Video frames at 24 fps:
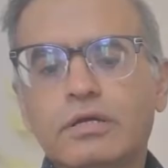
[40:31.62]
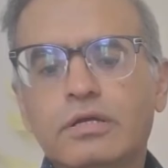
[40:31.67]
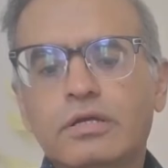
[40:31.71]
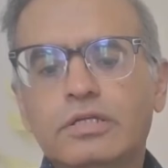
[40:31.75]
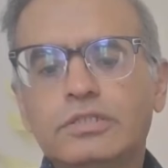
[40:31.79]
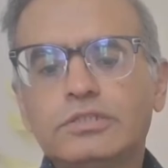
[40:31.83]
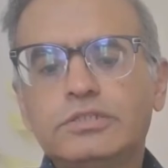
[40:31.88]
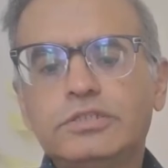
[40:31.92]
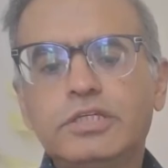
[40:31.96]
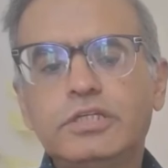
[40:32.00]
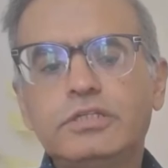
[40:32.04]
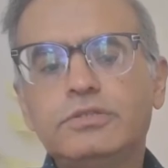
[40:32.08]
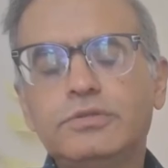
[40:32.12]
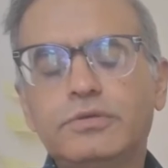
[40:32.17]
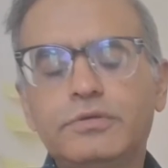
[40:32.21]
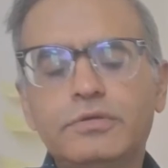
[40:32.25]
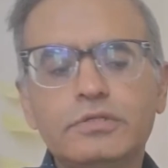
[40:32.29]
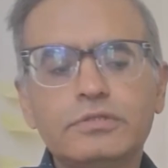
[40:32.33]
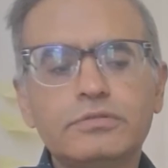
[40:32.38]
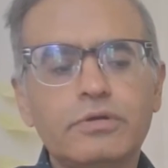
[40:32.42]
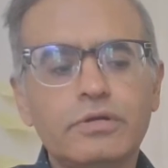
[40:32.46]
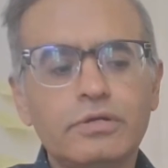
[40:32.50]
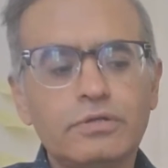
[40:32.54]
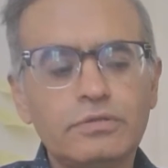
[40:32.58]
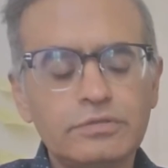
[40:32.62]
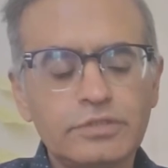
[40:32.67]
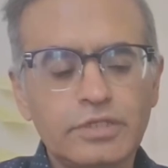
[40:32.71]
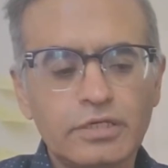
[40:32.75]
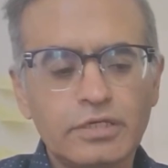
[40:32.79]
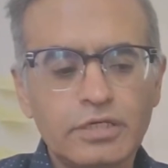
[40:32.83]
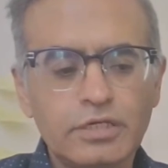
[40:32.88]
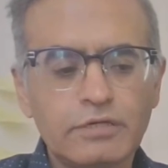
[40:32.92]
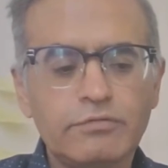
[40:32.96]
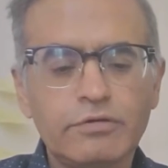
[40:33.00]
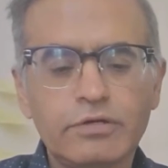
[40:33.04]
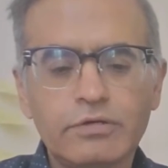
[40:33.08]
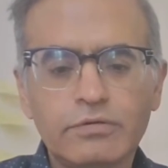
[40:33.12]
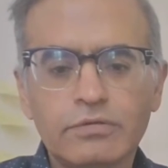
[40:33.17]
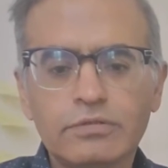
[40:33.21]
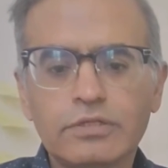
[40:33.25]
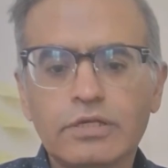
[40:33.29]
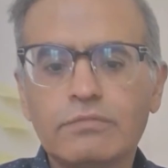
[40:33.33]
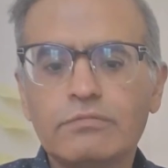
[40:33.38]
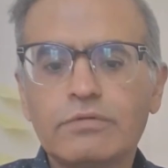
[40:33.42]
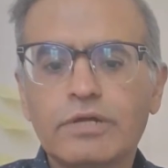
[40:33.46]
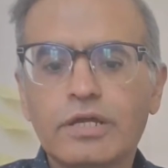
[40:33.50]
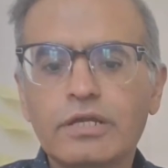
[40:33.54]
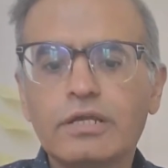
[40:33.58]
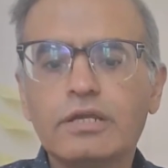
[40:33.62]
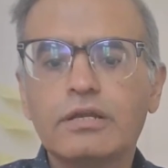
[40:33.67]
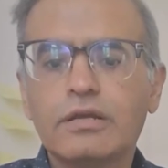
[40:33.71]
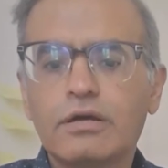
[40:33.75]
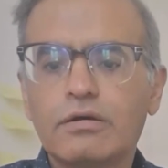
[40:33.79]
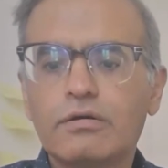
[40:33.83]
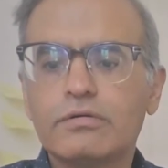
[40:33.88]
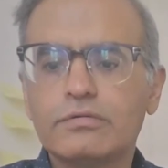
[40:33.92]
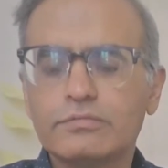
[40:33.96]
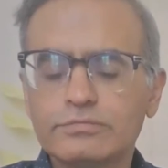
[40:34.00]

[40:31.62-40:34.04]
C-suite is going to say, give it to them right now.